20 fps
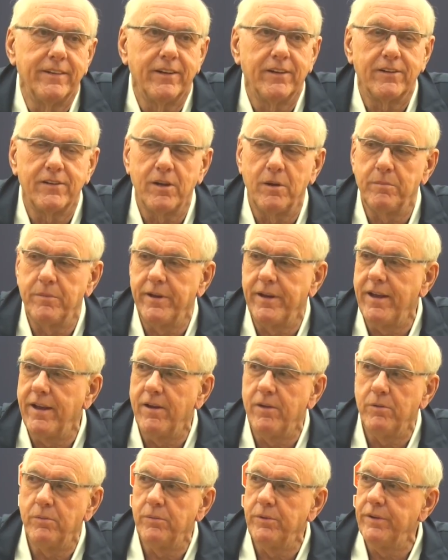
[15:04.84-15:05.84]
they're coming
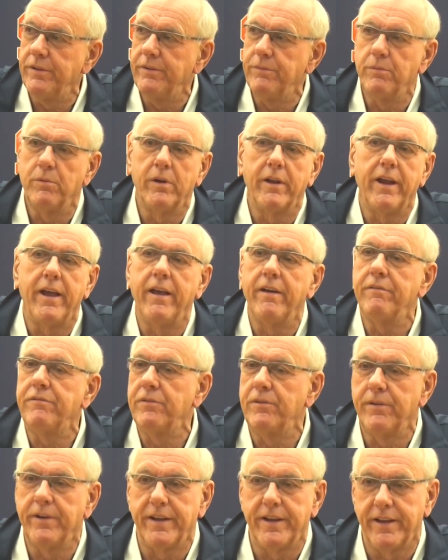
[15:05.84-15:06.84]
out with
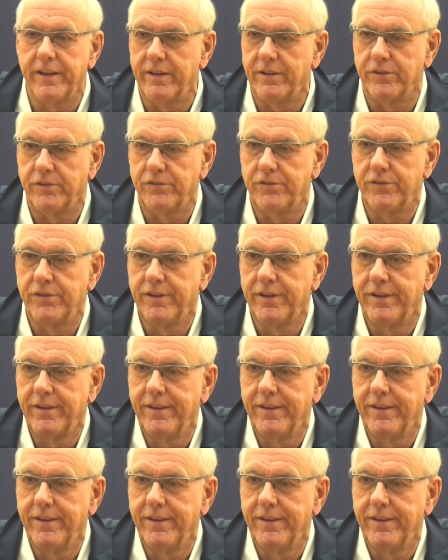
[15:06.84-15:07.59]
whatever it is.